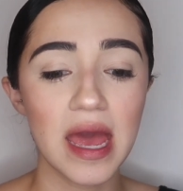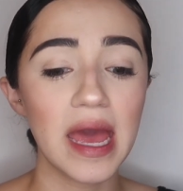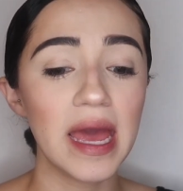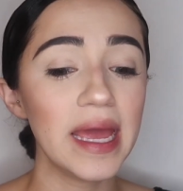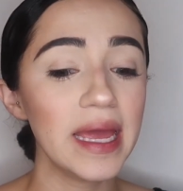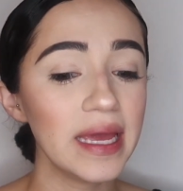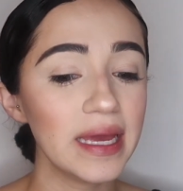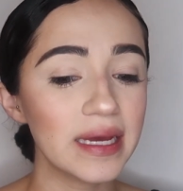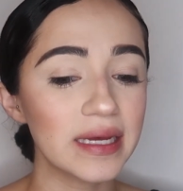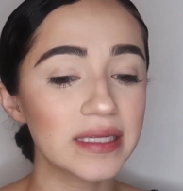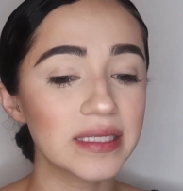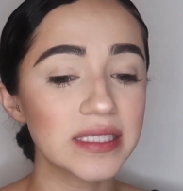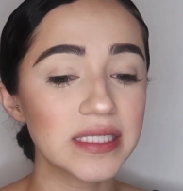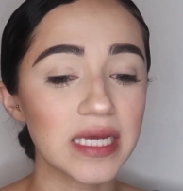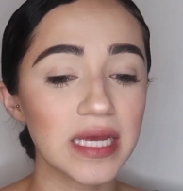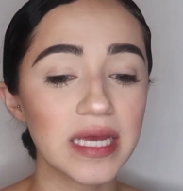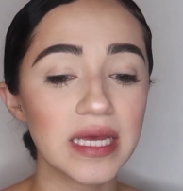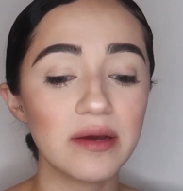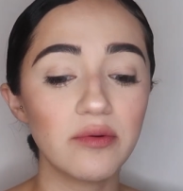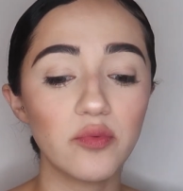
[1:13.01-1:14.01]
and
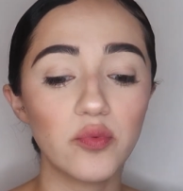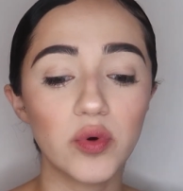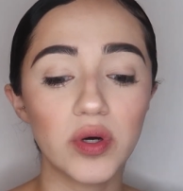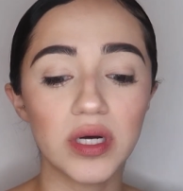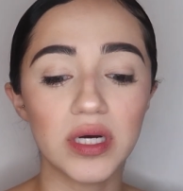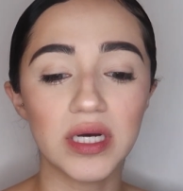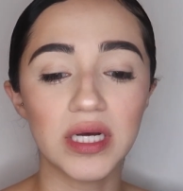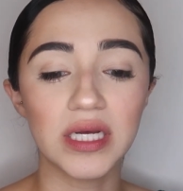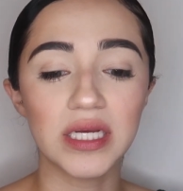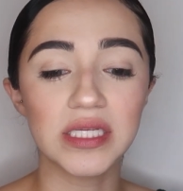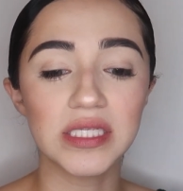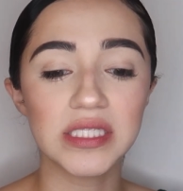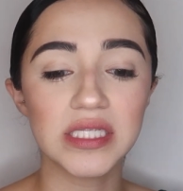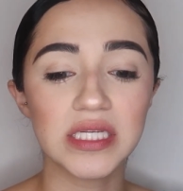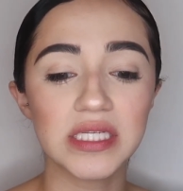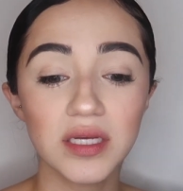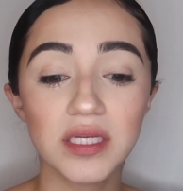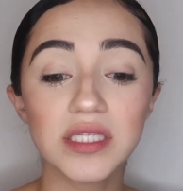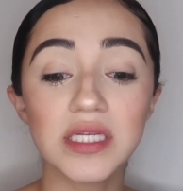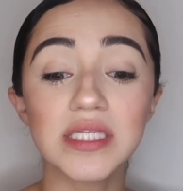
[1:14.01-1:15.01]
it was,
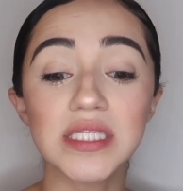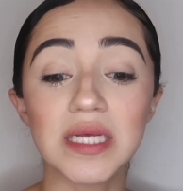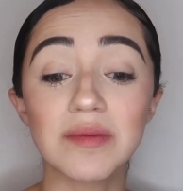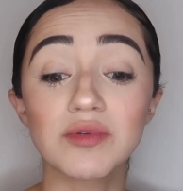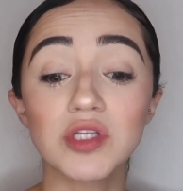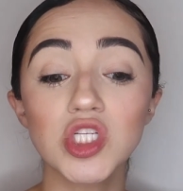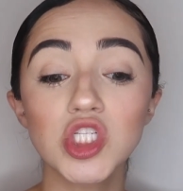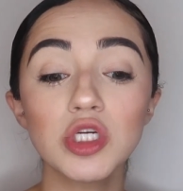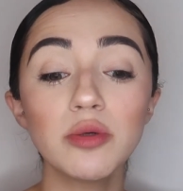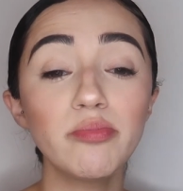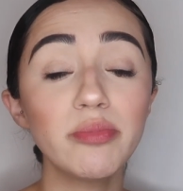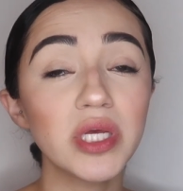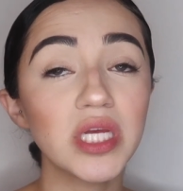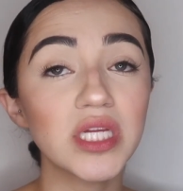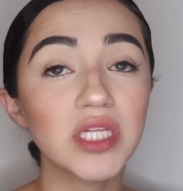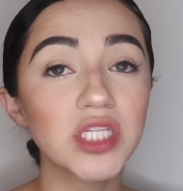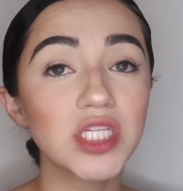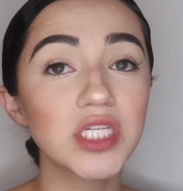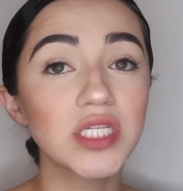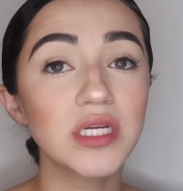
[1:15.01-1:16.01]
since I'm such a
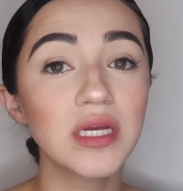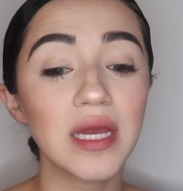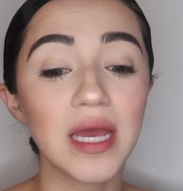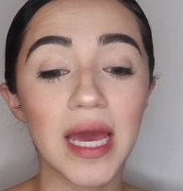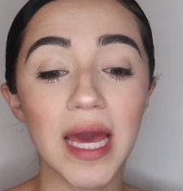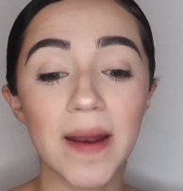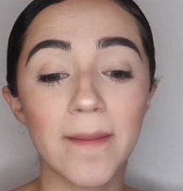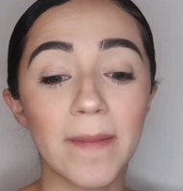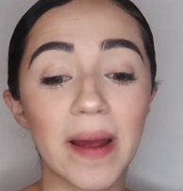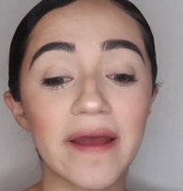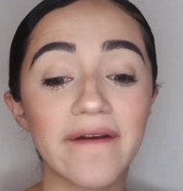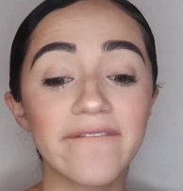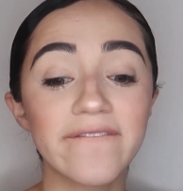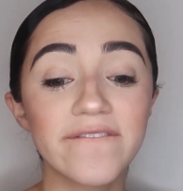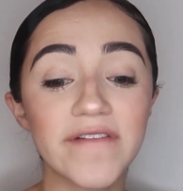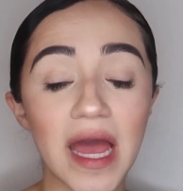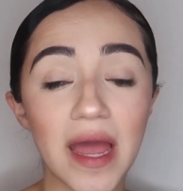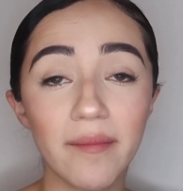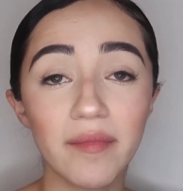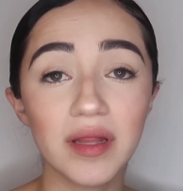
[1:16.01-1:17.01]
bitch and my
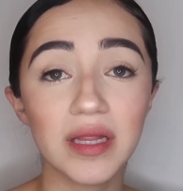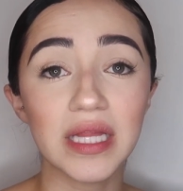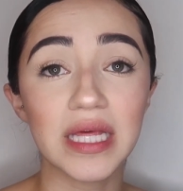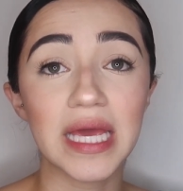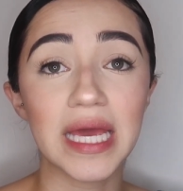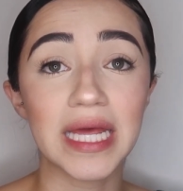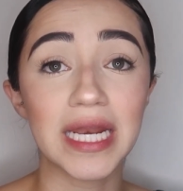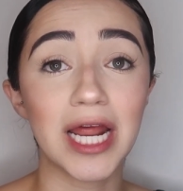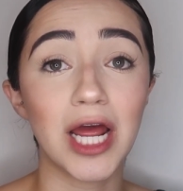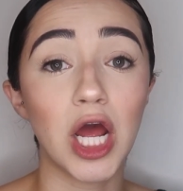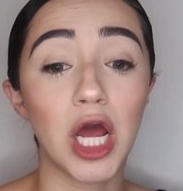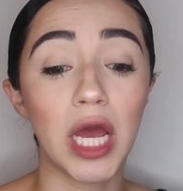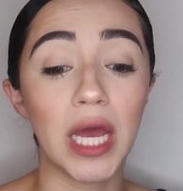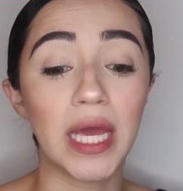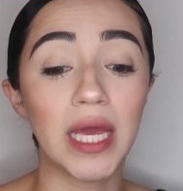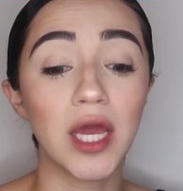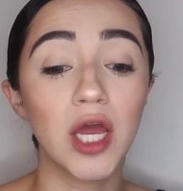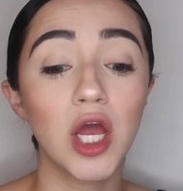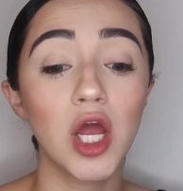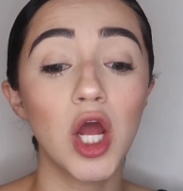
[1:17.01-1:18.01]
family and
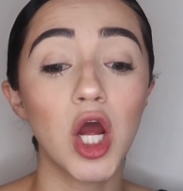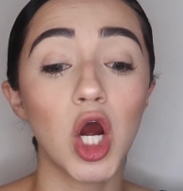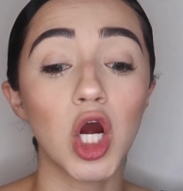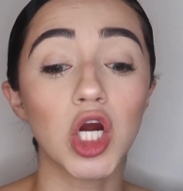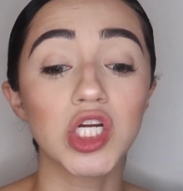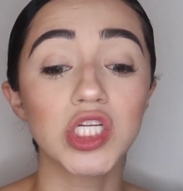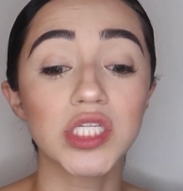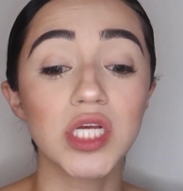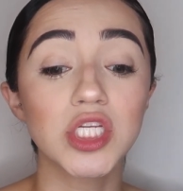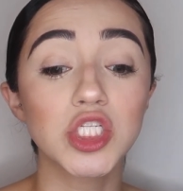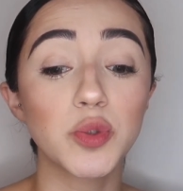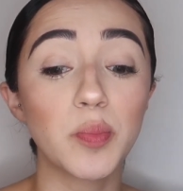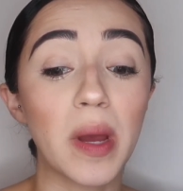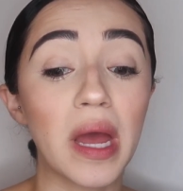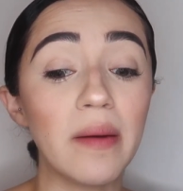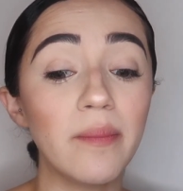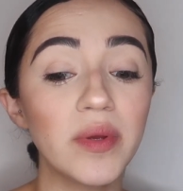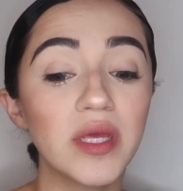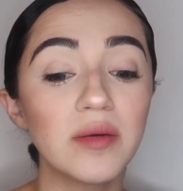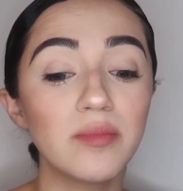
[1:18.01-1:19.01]
I are such
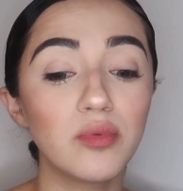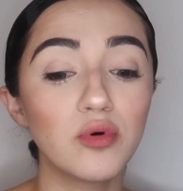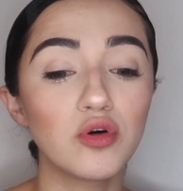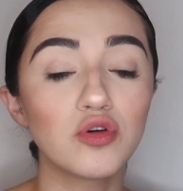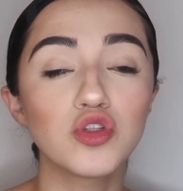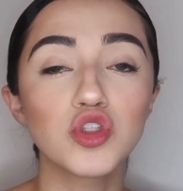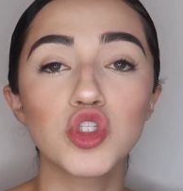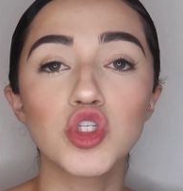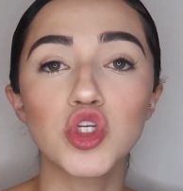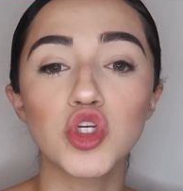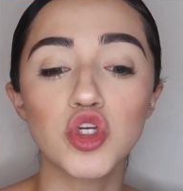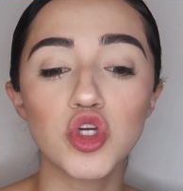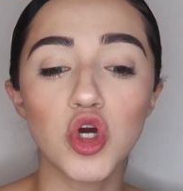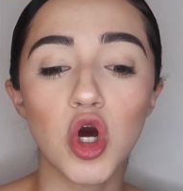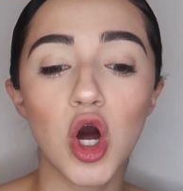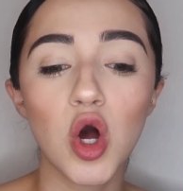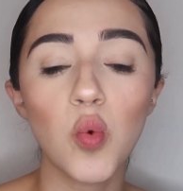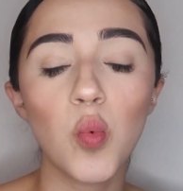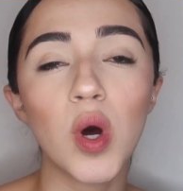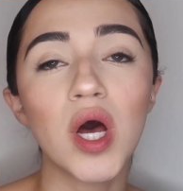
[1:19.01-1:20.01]
bad people, do
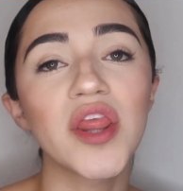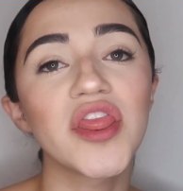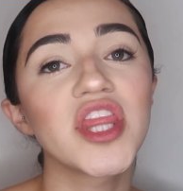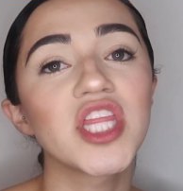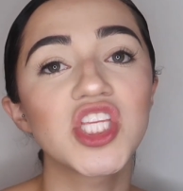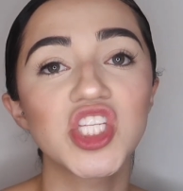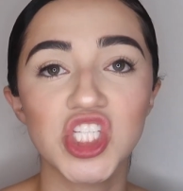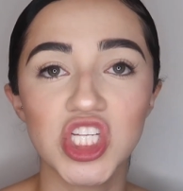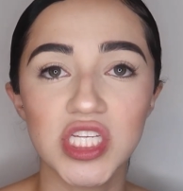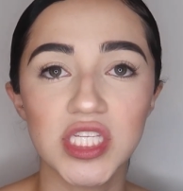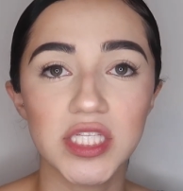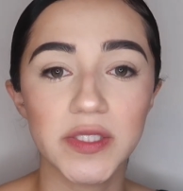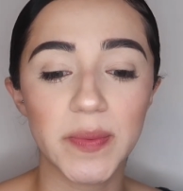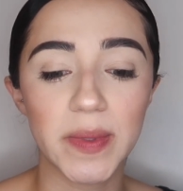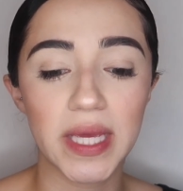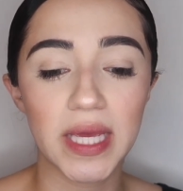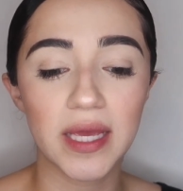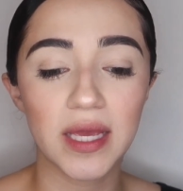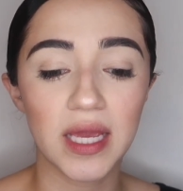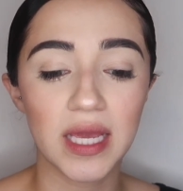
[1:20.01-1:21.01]
y'all want the cheeseman?